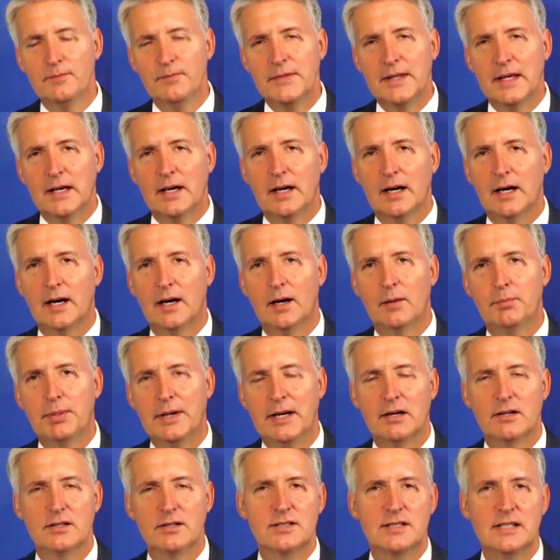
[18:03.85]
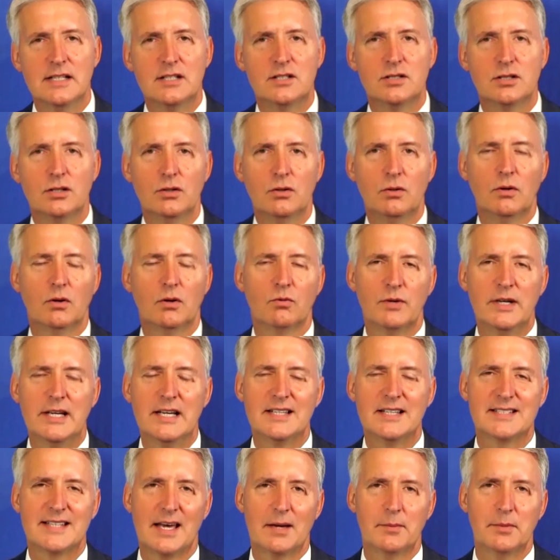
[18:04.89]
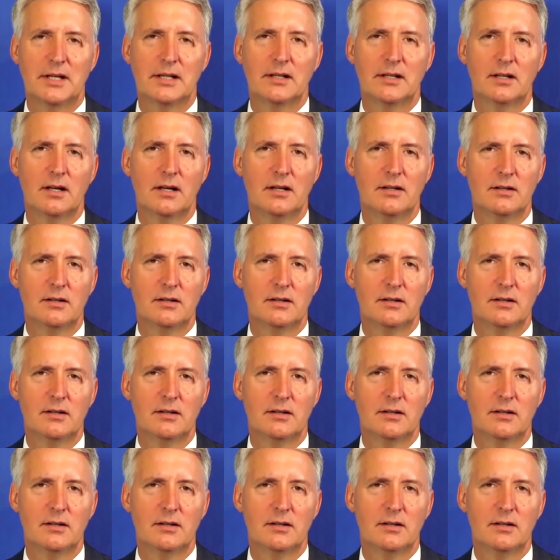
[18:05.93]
parents need to re-examine